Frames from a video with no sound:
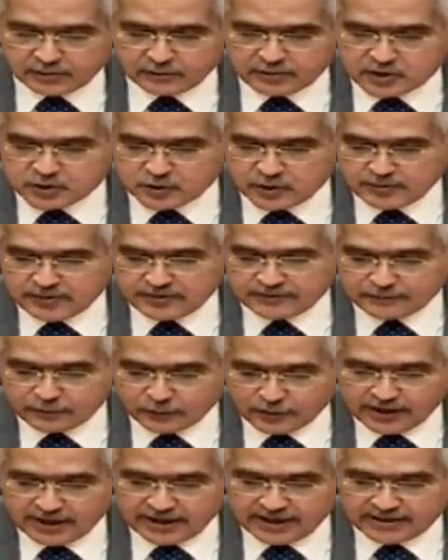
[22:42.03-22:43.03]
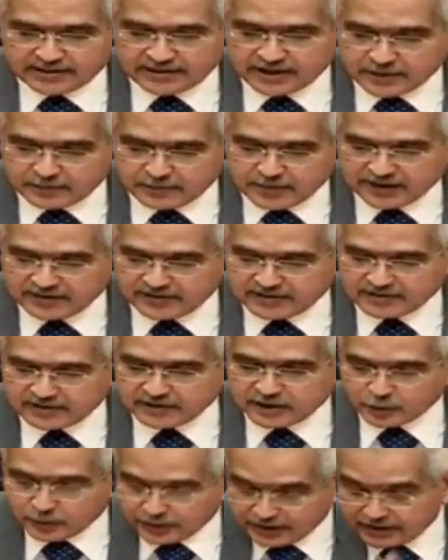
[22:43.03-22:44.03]
which will be fully repaid
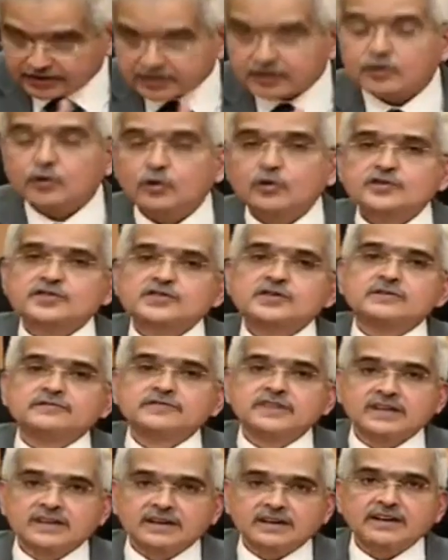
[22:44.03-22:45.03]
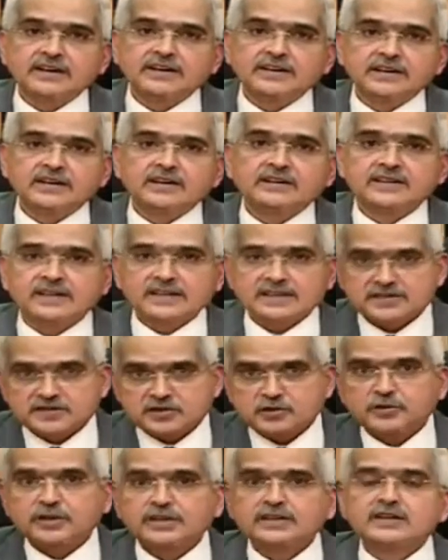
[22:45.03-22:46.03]
during the course of the current year, that
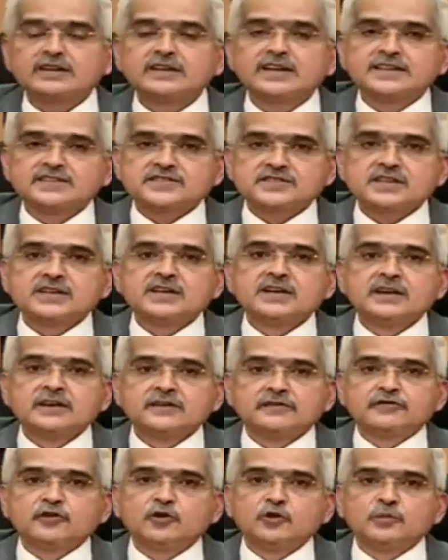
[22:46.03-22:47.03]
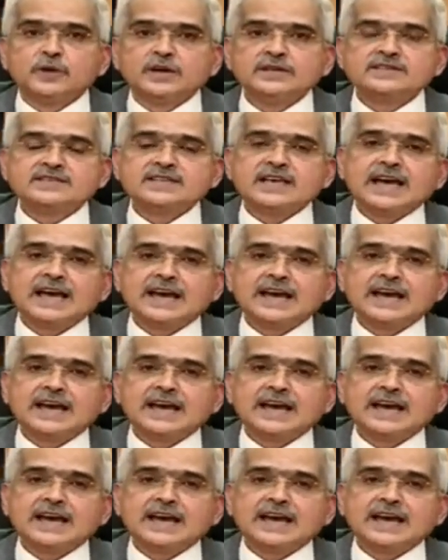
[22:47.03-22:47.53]
is during the next few months,